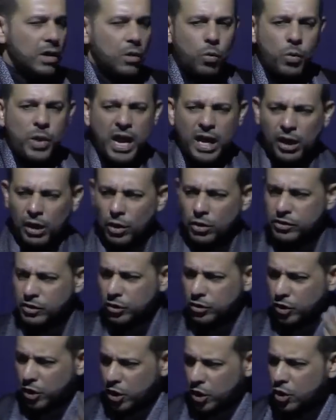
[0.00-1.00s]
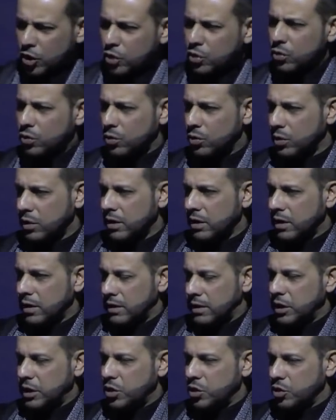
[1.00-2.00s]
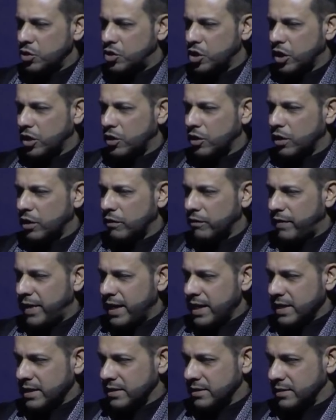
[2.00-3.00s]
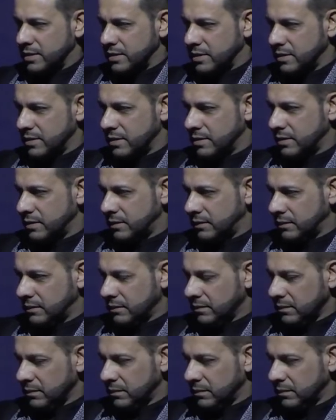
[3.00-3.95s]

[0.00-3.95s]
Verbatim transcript: We are closer to you than your jugular vein. Hmm?